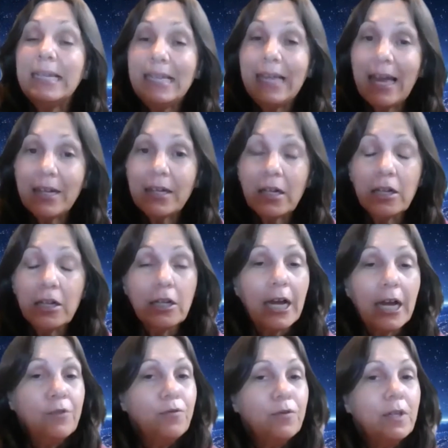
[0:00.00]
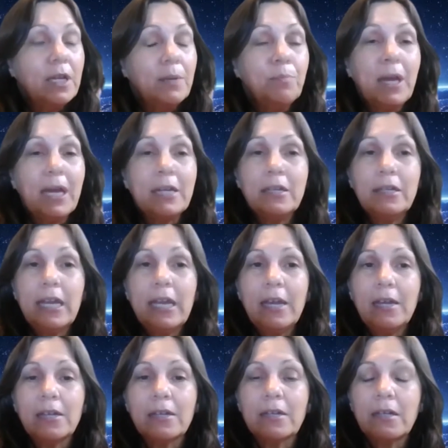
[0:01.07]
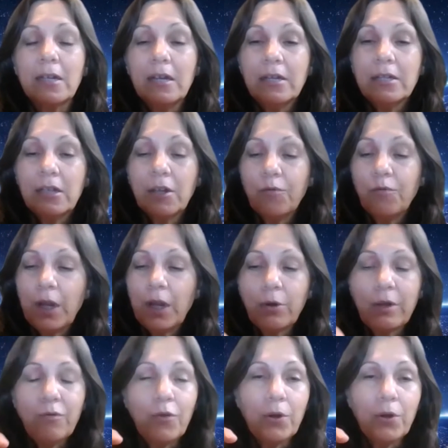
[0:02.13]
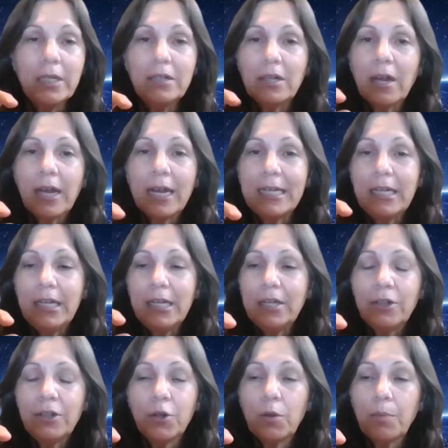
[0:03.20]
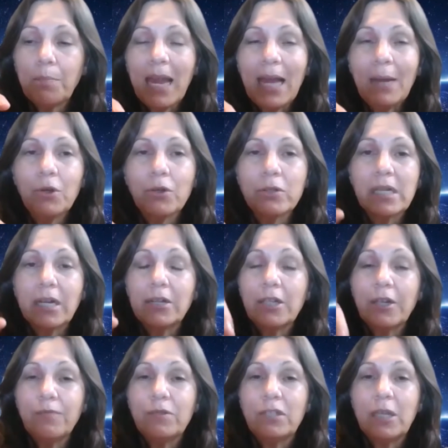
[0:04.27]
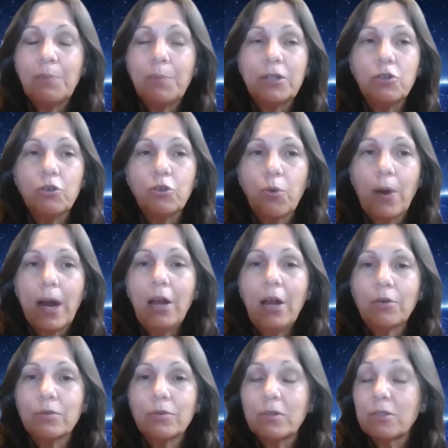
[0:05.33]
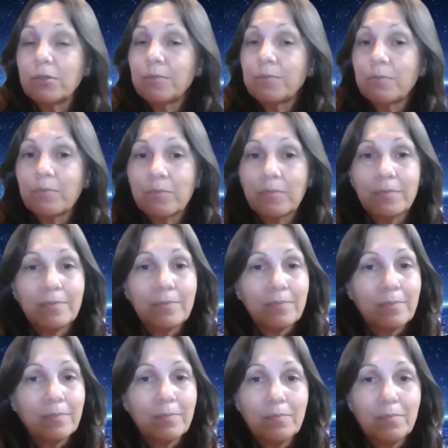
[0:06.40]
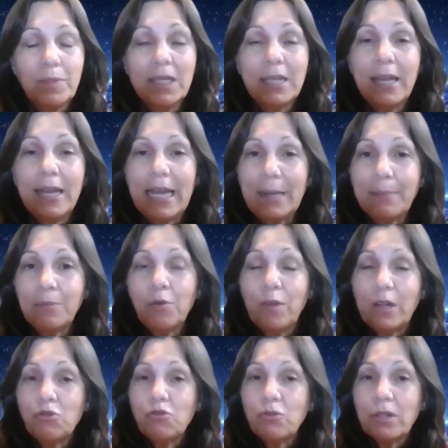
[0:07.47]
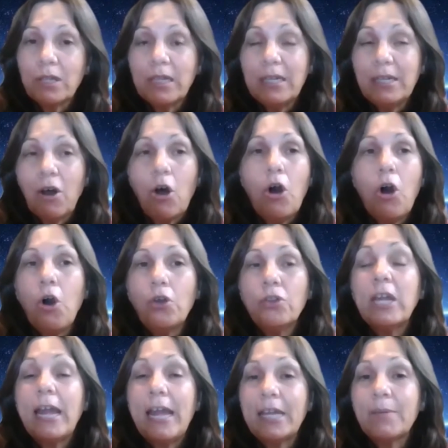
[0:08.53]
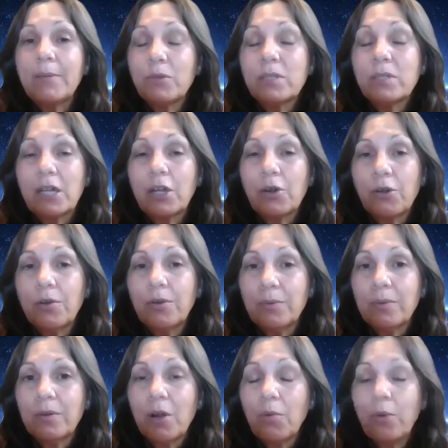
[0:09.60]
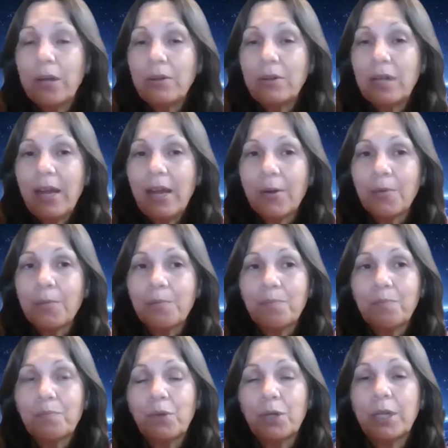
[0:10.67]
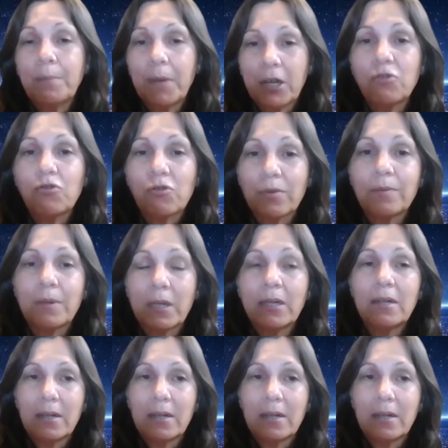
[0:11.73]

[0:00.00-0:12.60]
And yet life came back again. The very, very tiny little mammals that lived deep underground became eventually all the animals that are around now, pretty much.